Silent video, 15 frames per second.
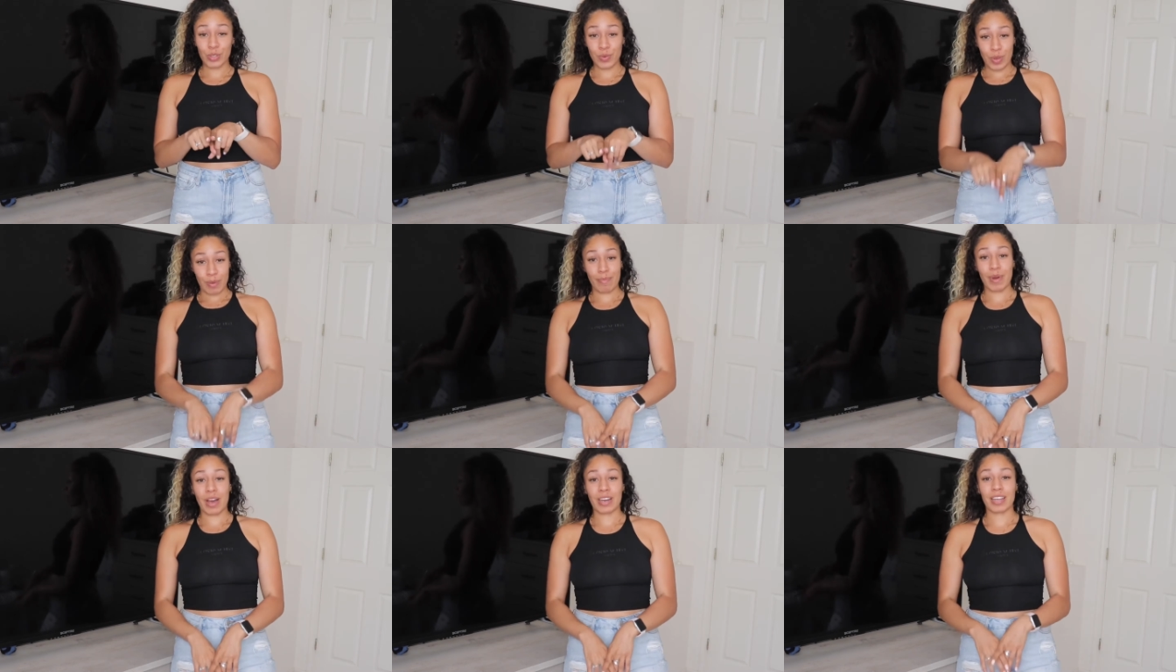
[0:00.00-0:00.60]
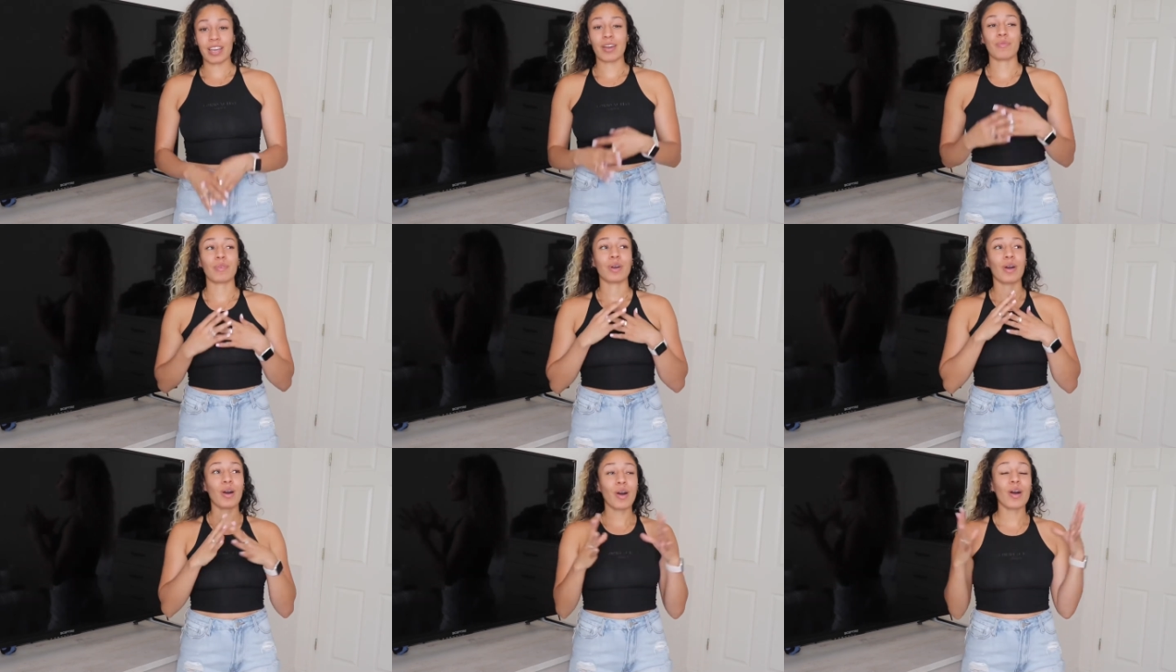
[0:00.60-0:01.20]
embody, and
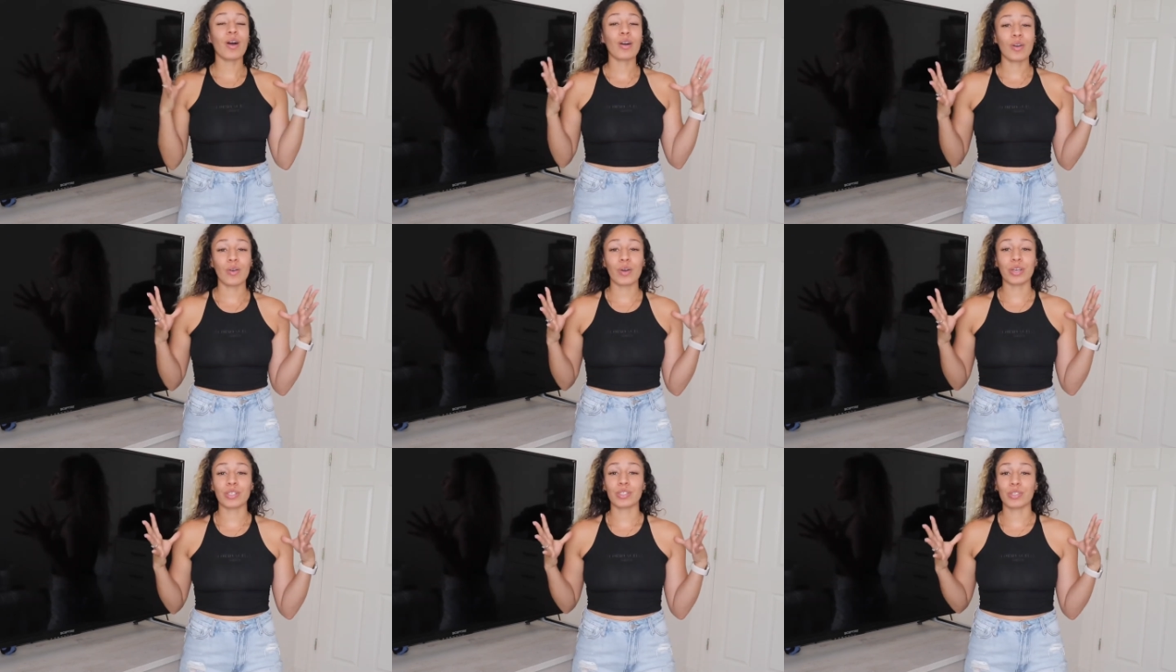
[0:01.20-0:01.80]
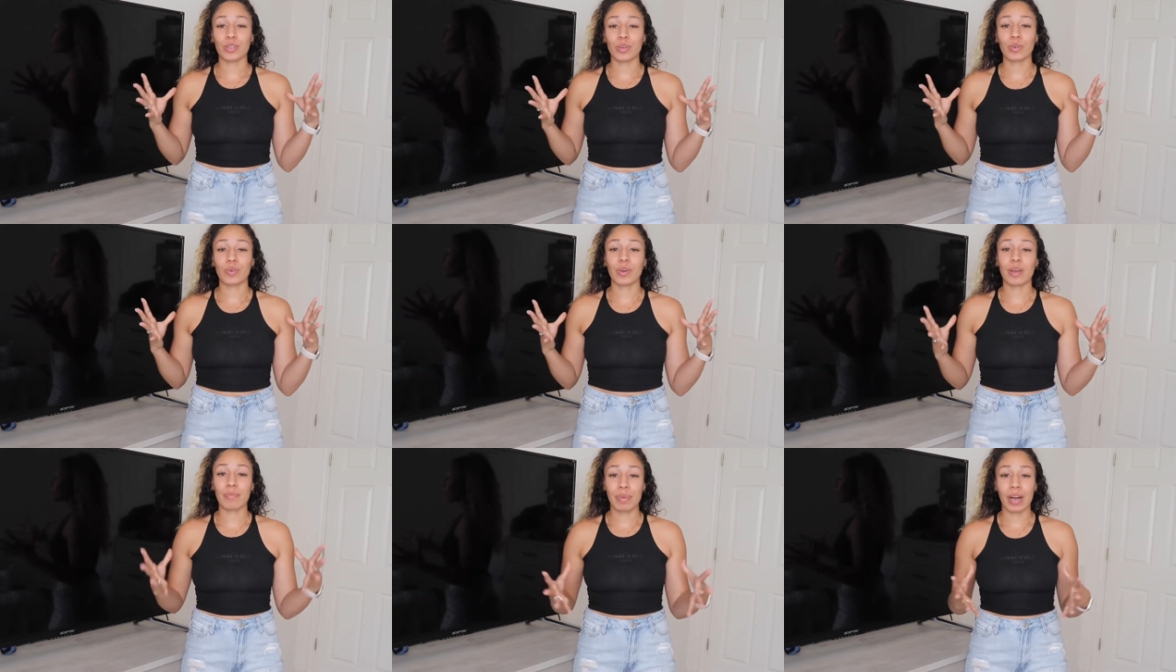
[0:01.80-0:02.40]
we're all going to
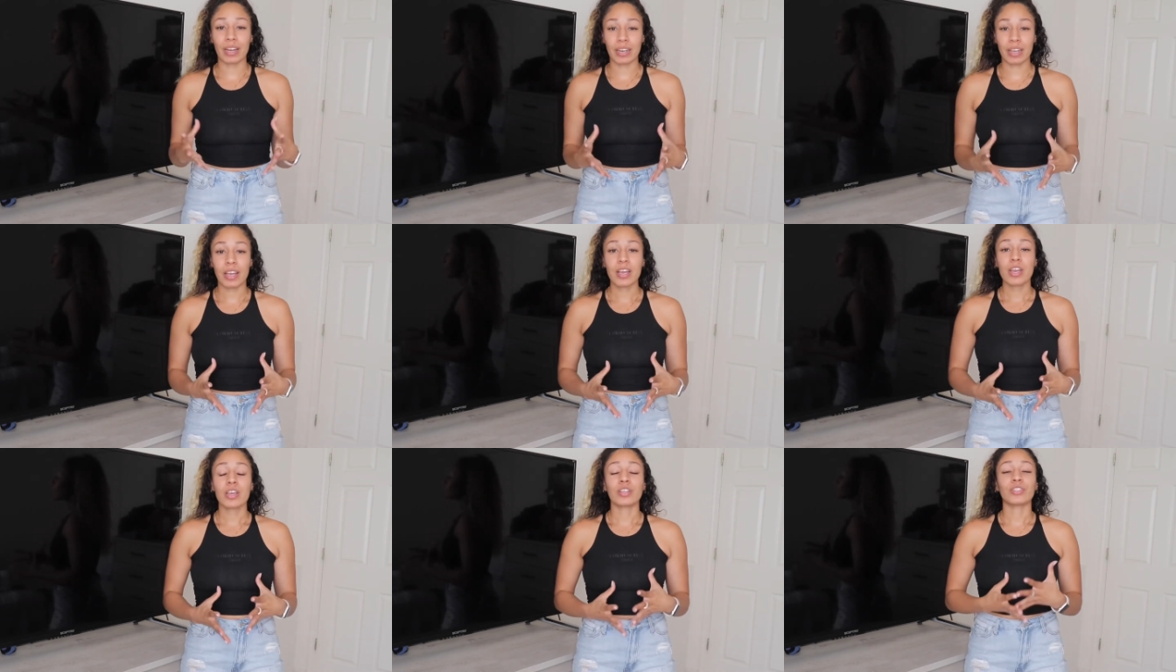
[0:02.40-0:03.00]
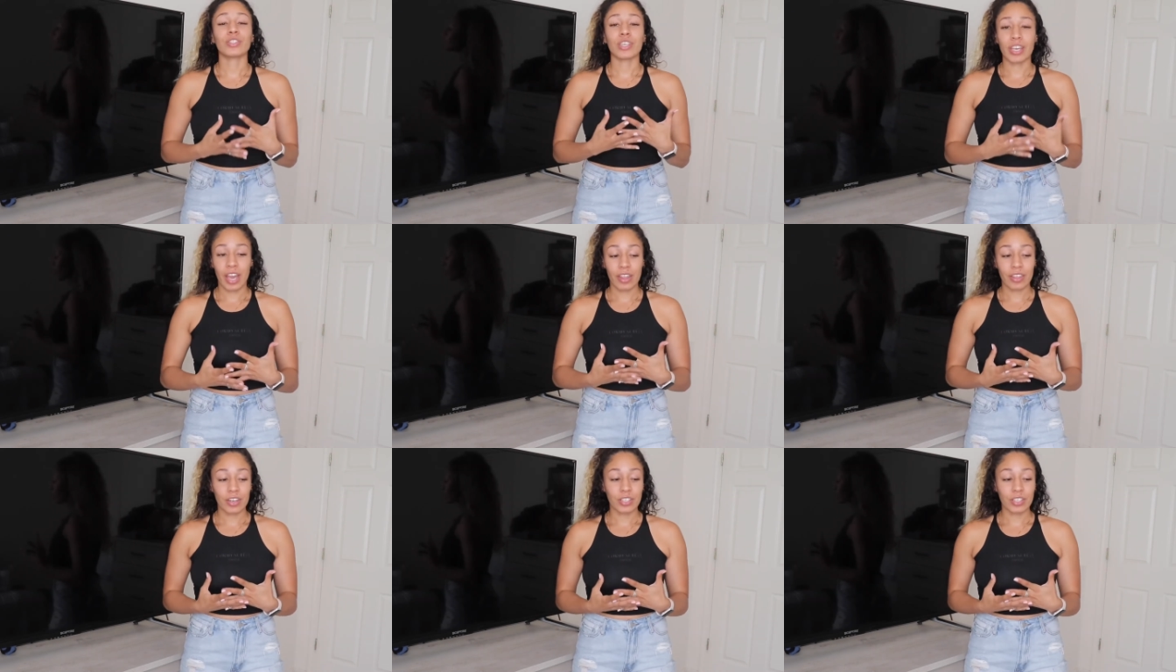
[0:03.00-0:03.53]
embody together.